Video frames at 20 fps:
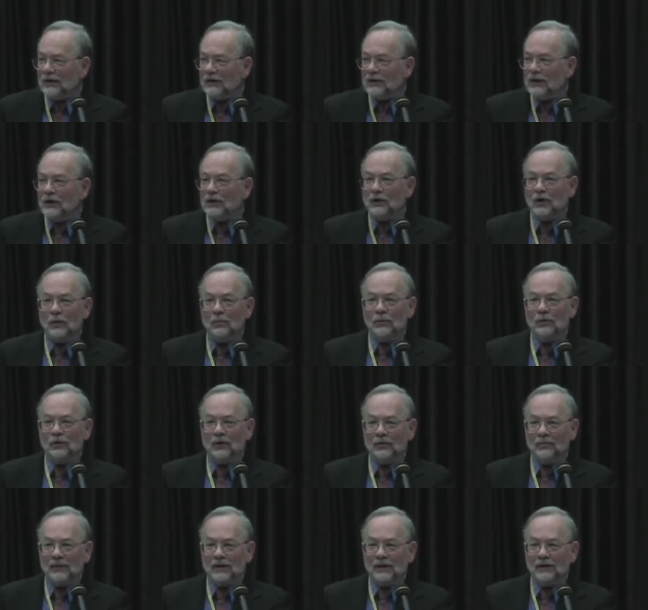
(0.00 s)
did a number
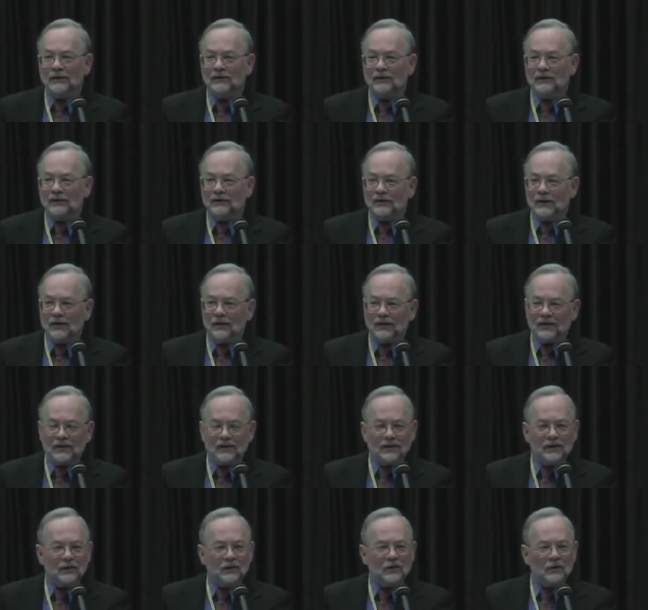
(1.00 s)
on me,
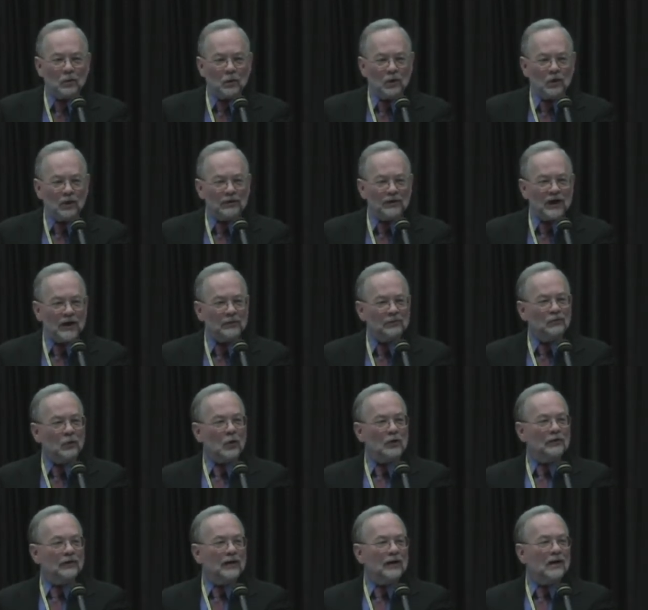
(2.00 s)
telling the world that I was
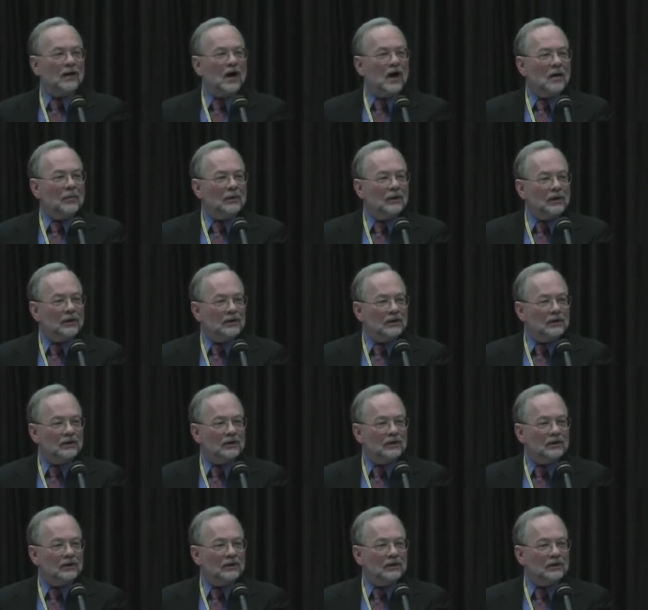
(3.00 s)
totally incompetent,